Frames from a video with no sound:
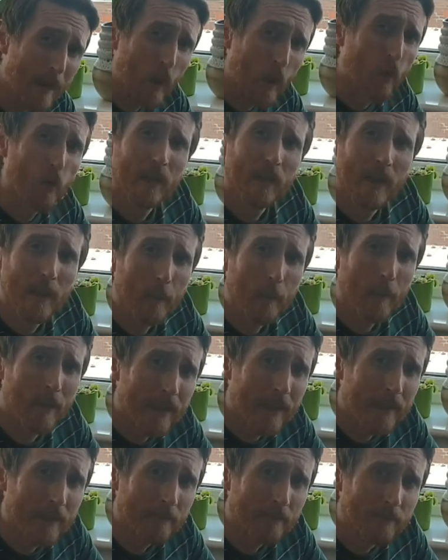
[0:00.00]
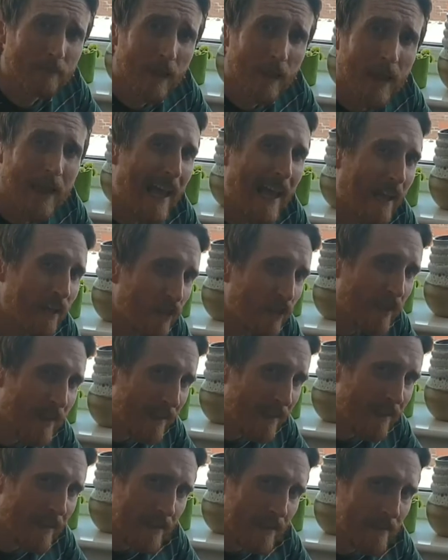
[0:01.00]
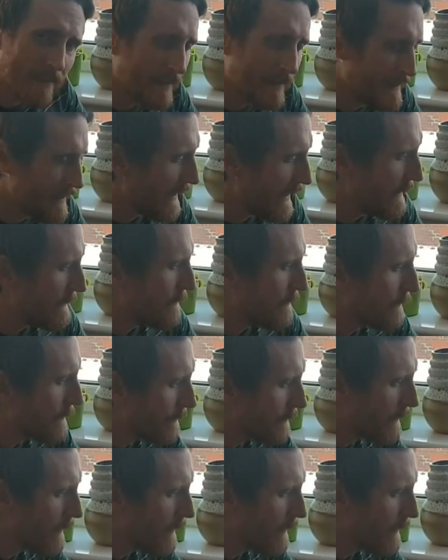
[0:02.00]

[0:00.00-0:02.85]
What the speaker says: my local MP, and she had this to say.